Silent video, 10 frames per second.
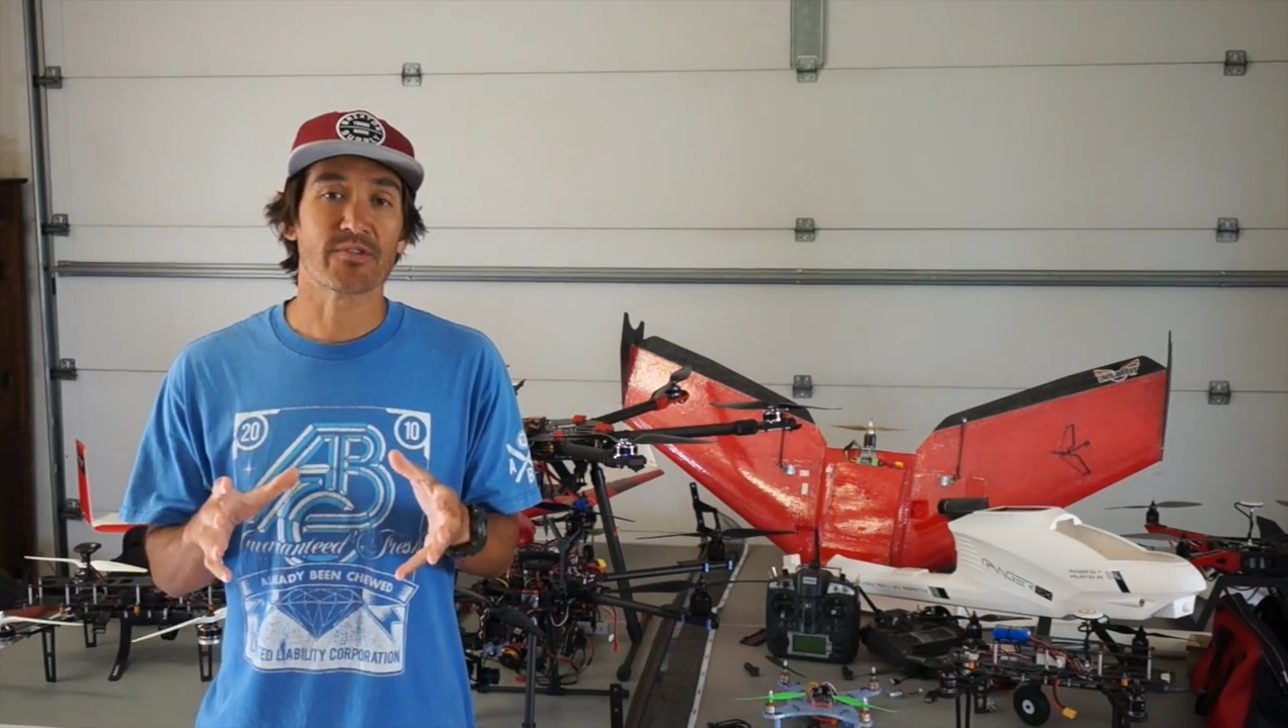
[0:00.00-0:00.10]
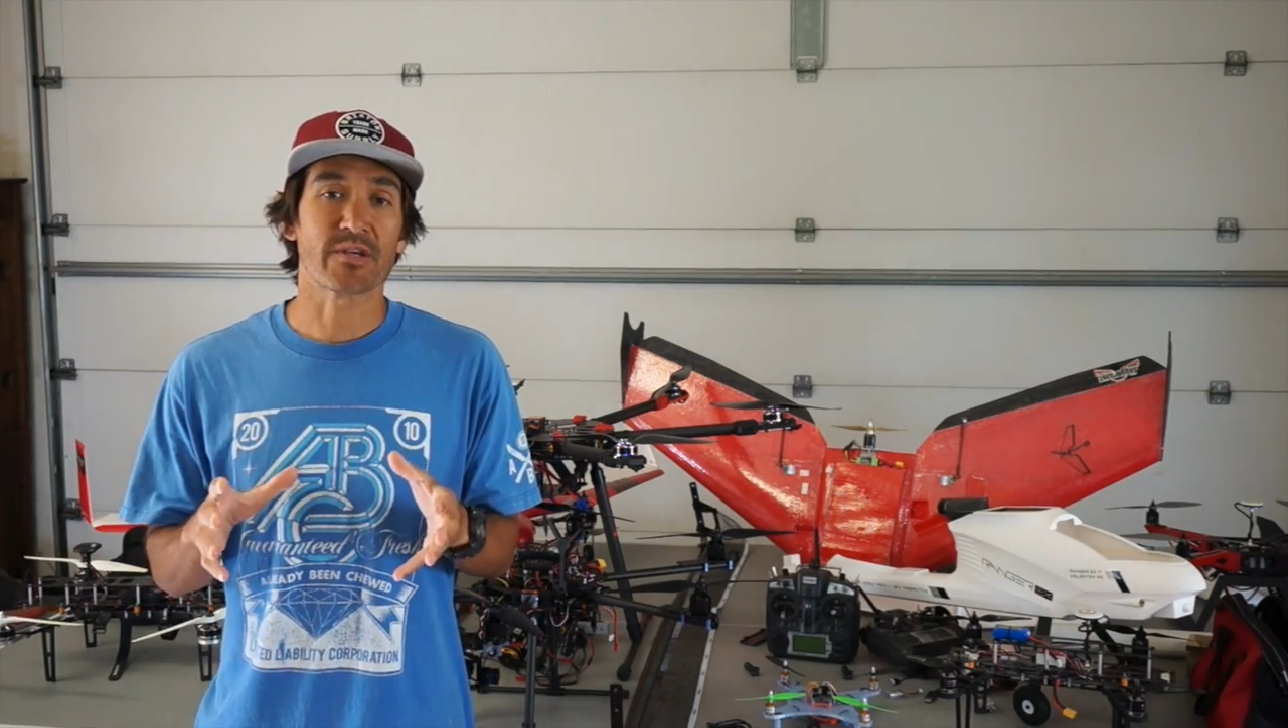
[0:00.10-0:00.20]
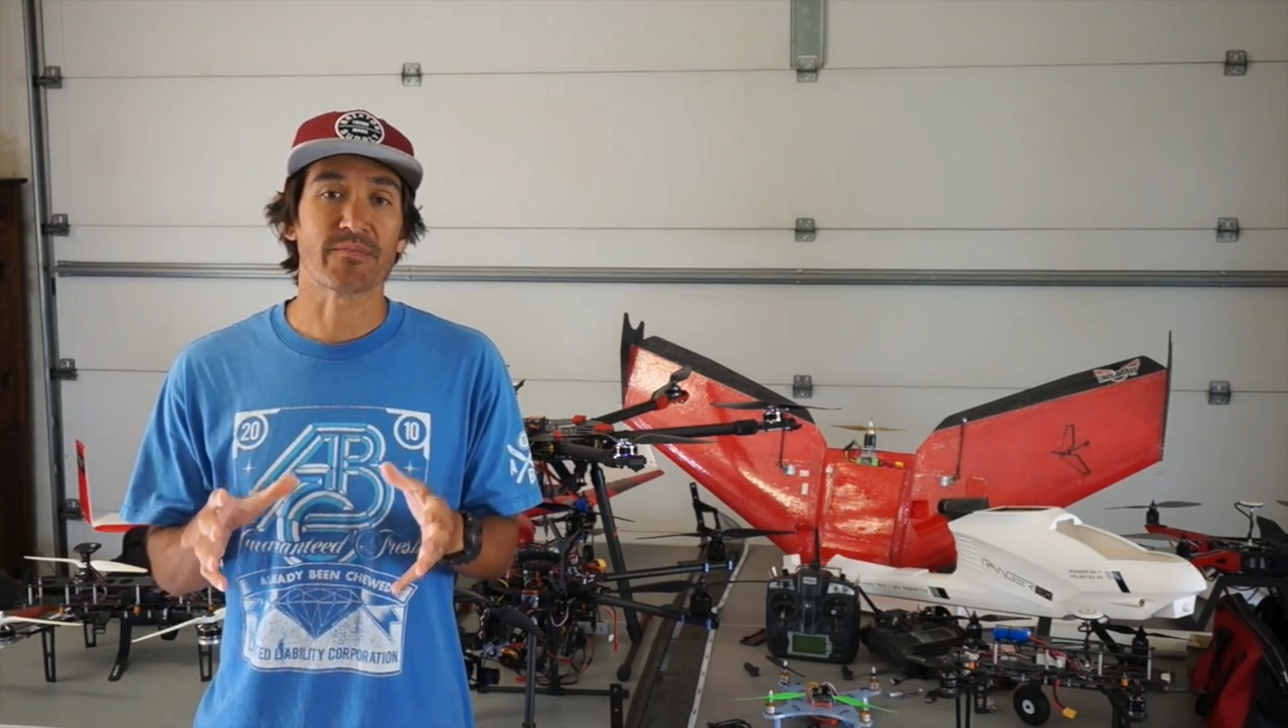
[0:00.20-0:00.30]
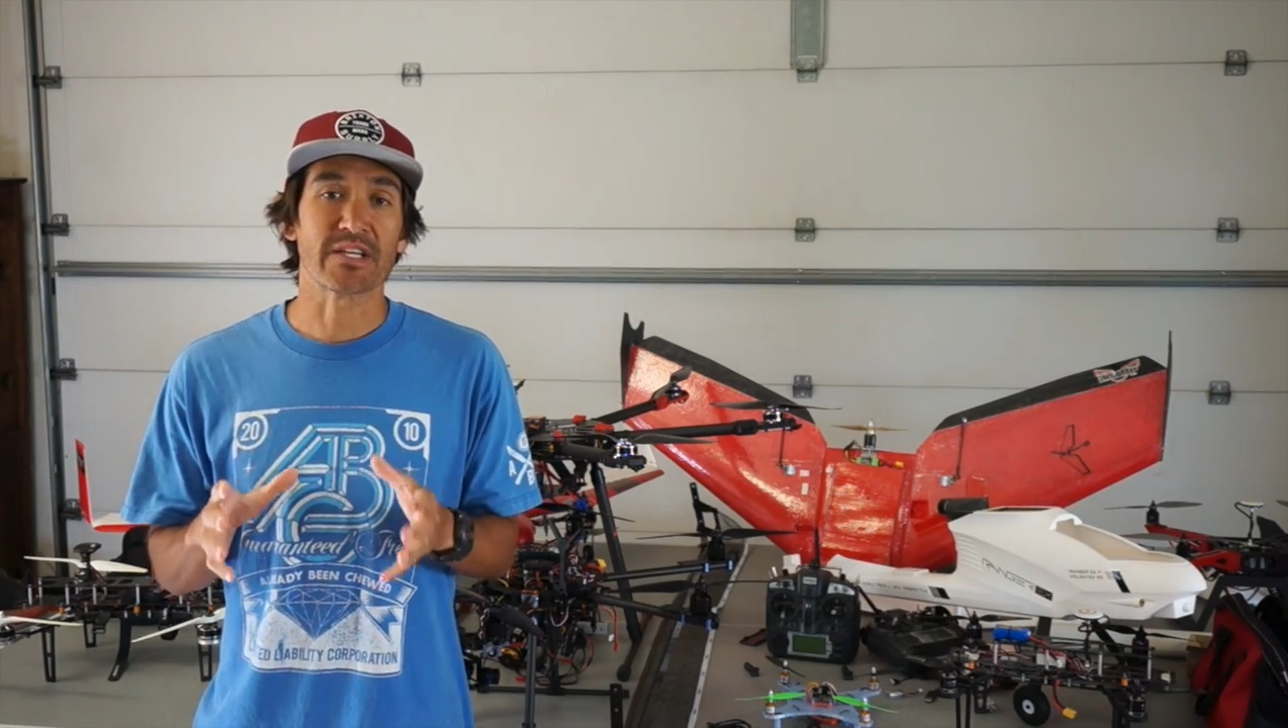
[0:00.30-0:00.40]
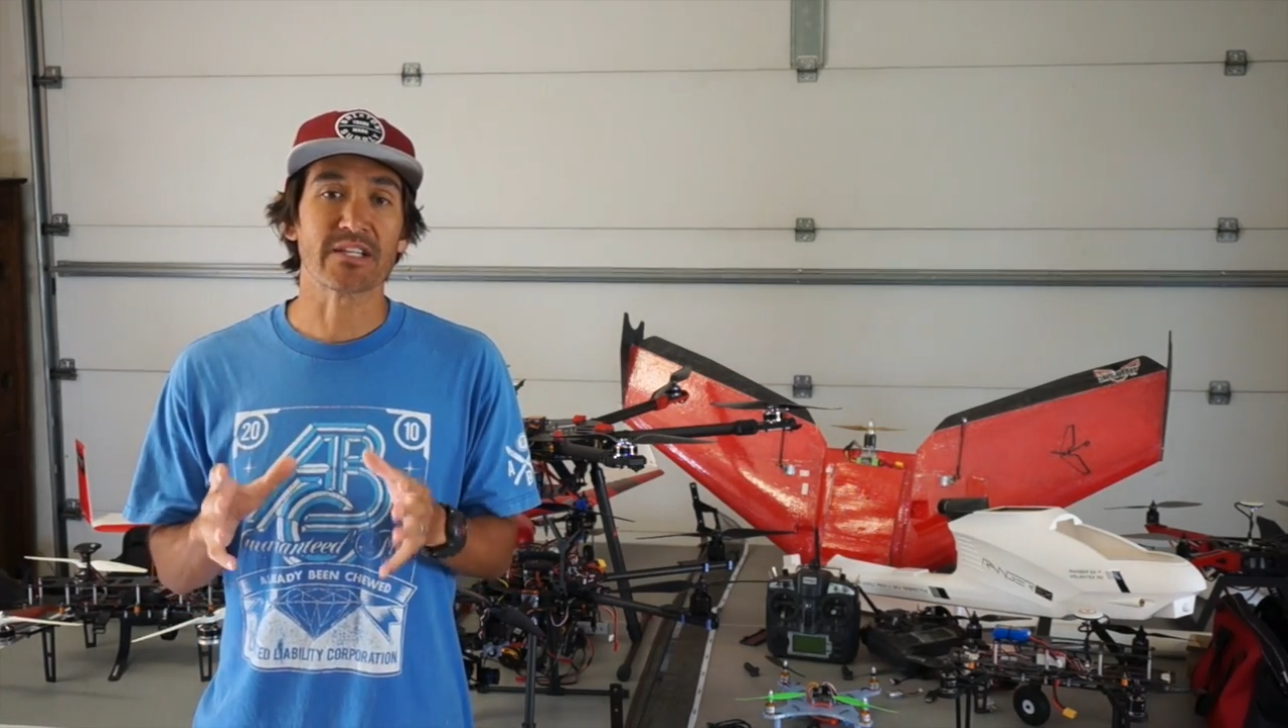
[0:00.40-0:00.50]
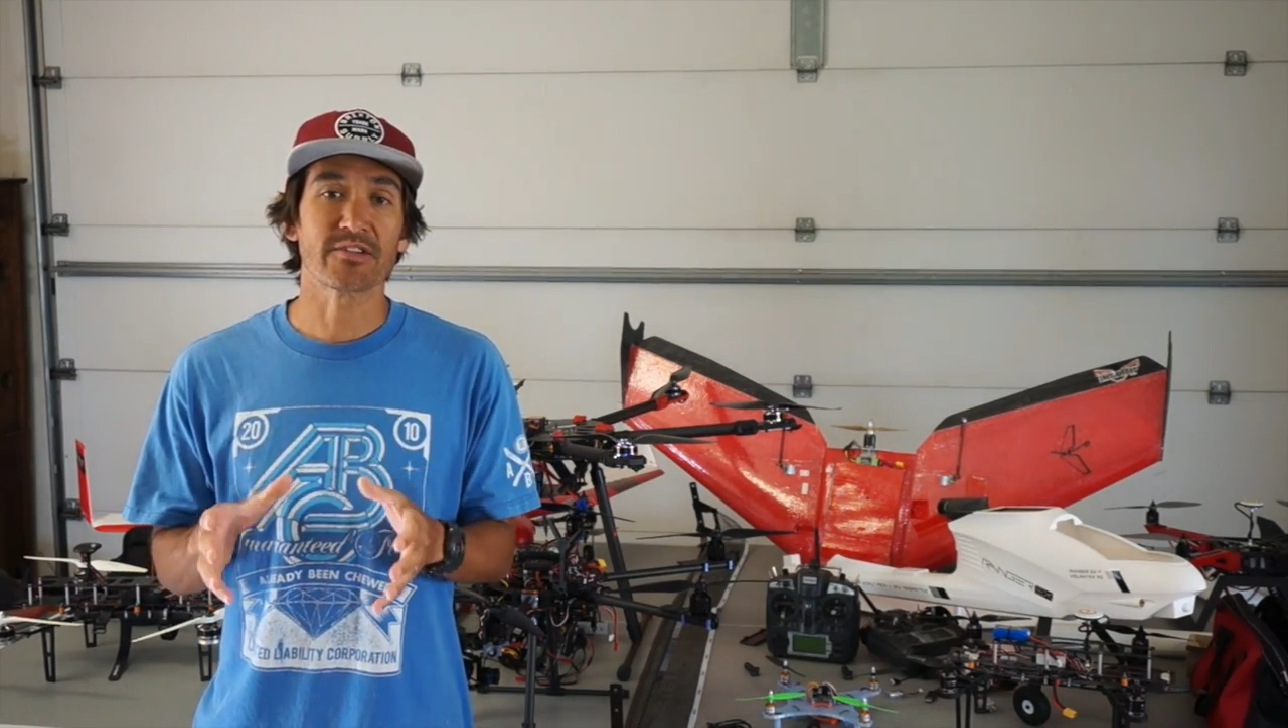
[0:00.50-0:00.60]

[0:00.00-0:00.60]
something a